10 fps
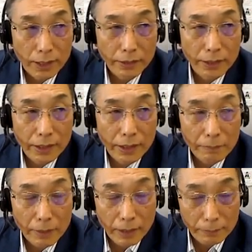they
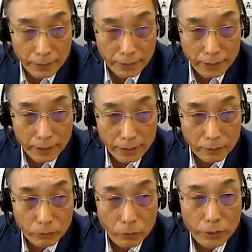um,
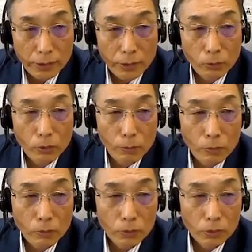
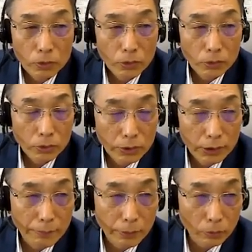they
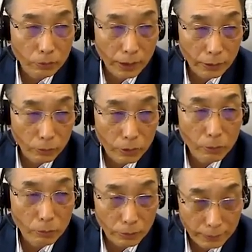understand how
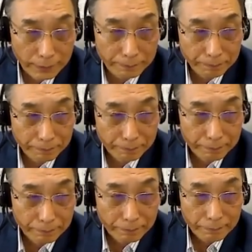important it
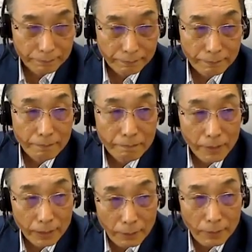is to do a
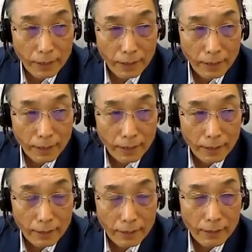proactive
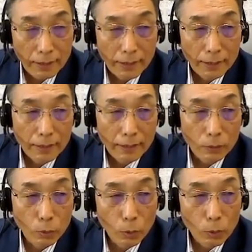learning rather than
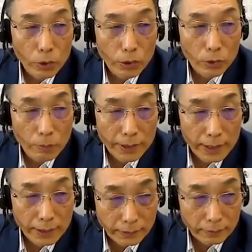being crammed
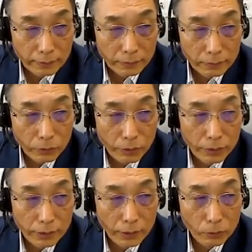with
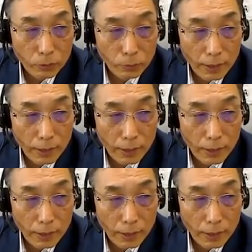knowledge